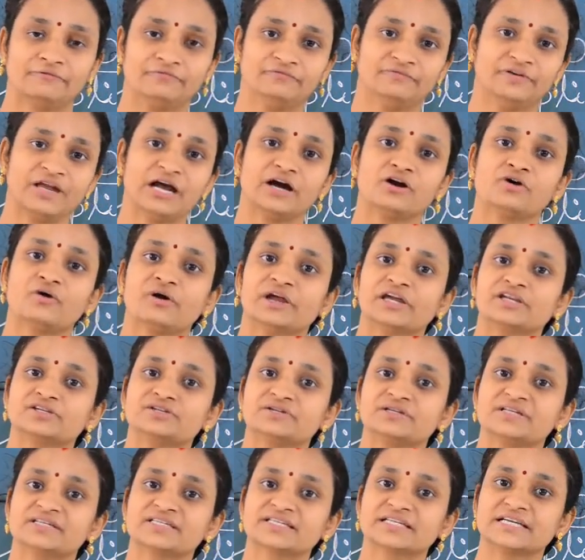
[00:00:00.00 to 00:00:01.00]
We are going
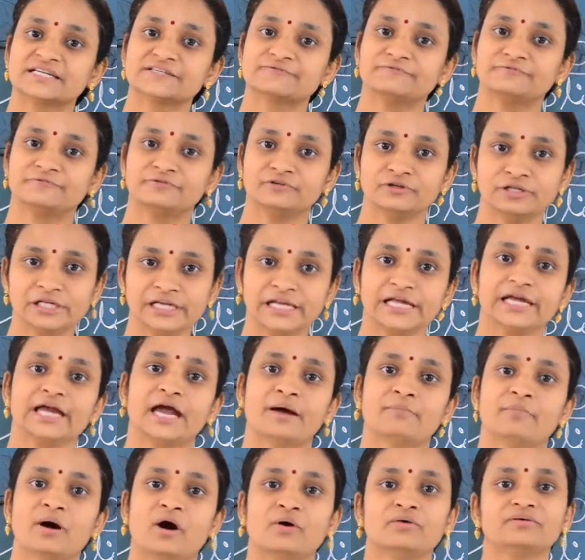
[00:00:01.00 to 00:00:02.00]
to discuss fully
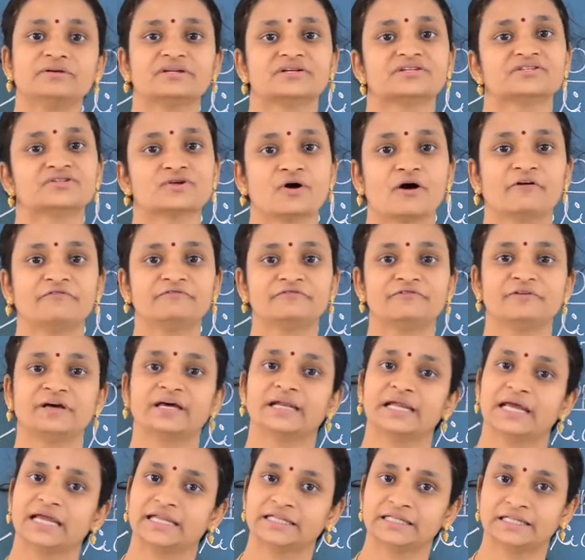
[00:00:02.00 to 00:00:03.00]
about software
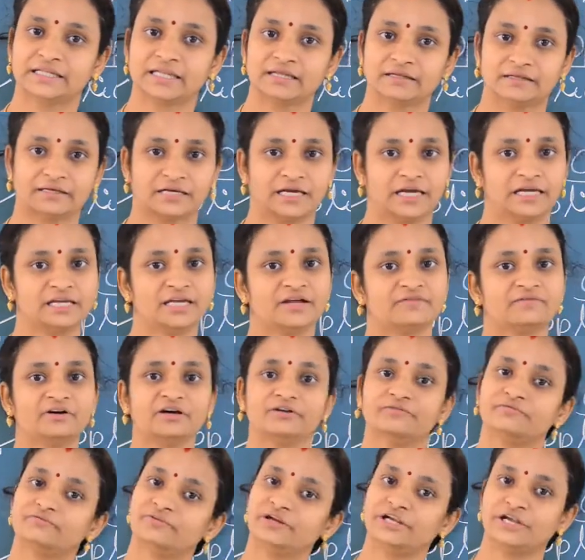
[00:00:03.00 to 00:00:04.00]
in
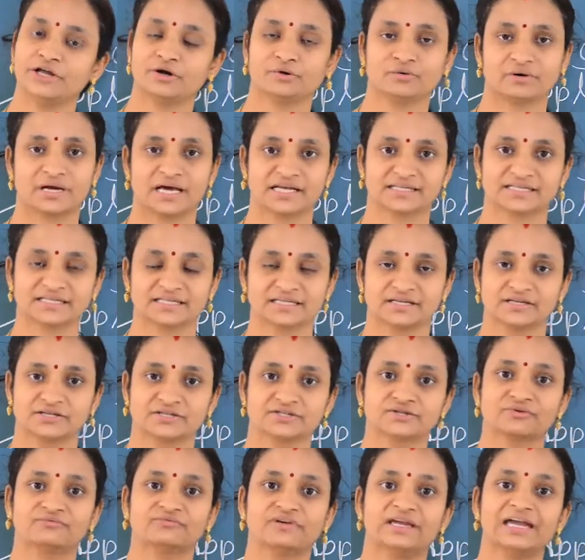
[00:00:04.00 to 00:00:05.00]
our video class.
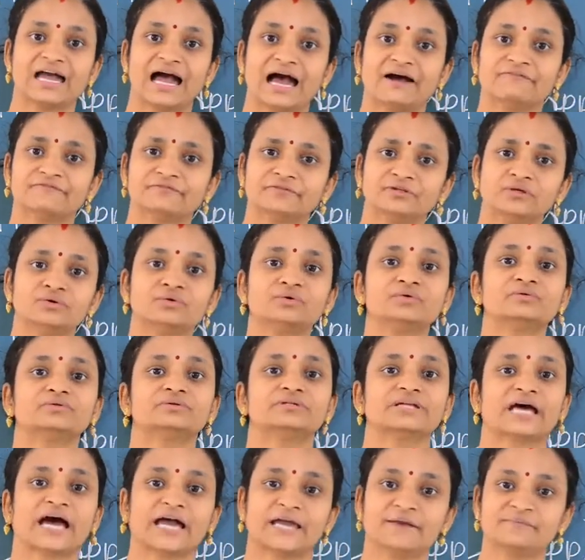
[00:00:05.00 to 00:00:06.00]
So, we have two
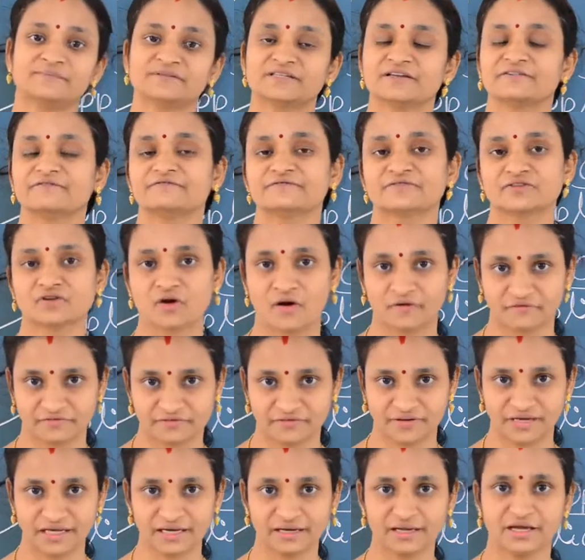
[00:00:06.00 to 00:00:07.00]
types of
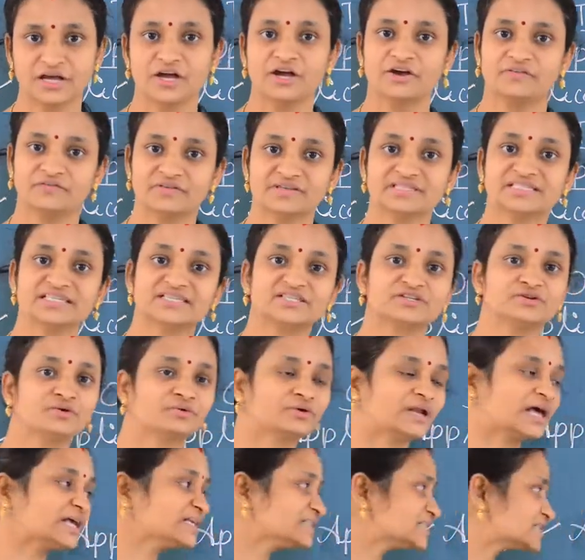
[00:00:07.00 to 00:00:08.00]
software which is
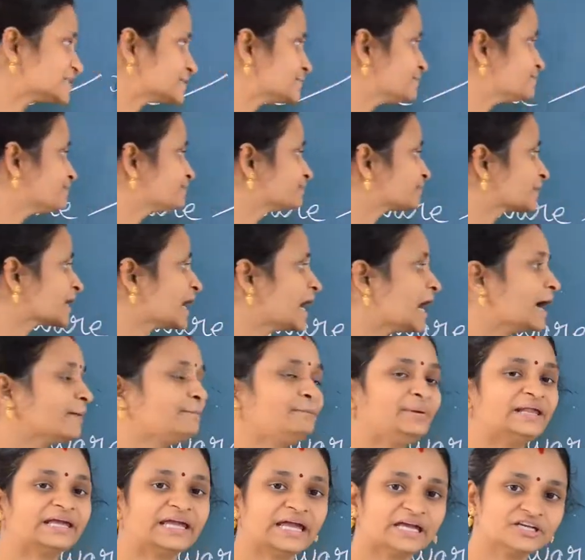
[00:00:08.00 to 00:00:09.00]
known as
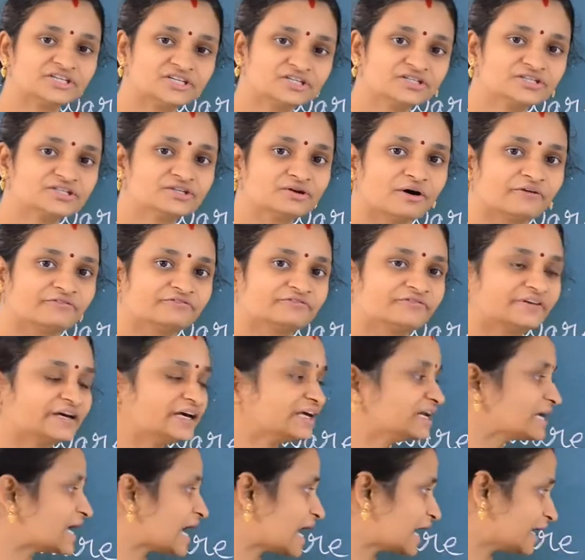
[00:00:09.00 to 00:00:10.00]
application
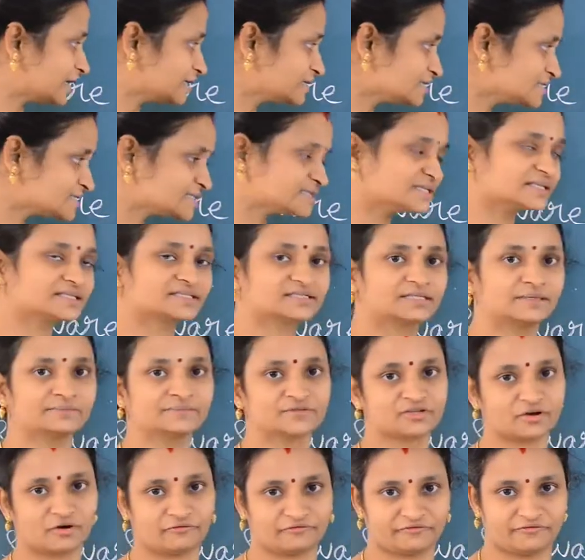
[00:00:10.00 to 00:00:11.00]
software and system
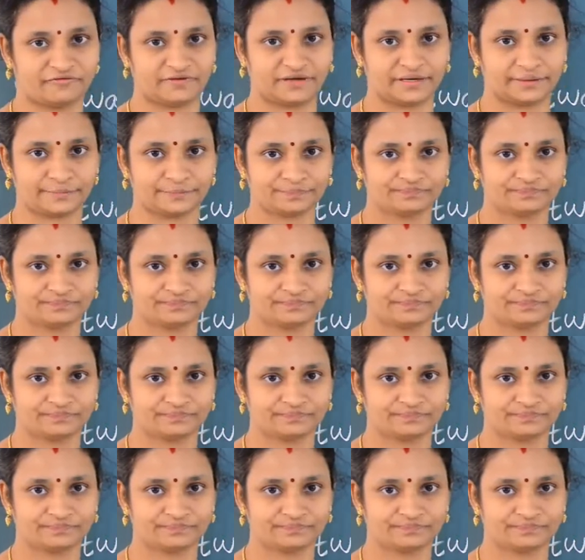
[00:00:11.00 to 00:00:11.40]
software.